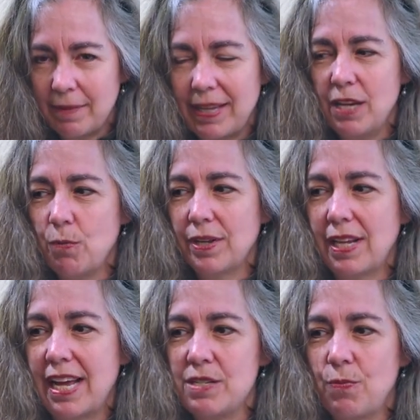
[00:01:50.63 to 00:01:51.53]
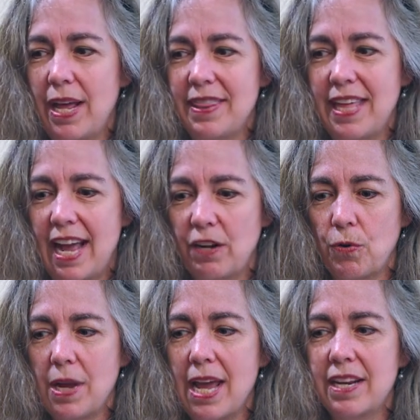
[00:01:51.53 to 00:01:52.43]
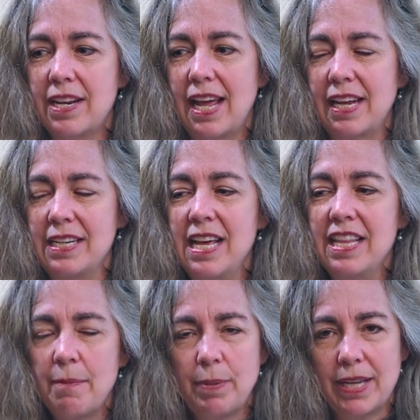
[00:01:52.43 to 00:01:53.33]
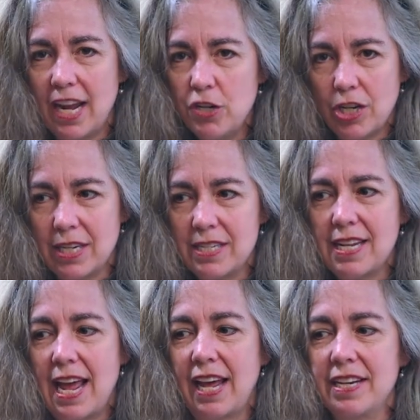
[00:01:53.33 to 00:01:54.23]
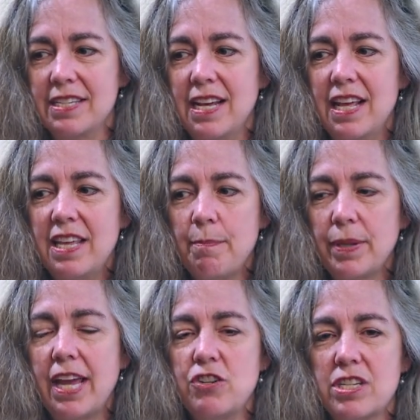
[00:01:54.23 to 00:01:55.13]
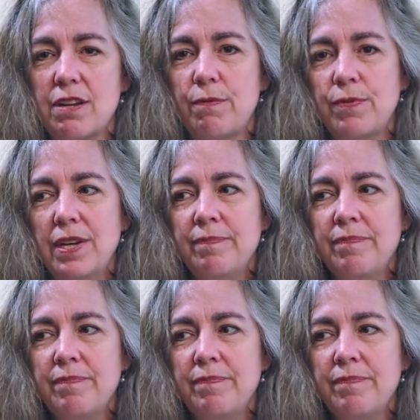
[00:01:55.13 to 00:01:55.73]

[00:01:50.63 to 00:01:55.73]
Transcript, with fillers: Like he realized what they had created and the implications, and the implications of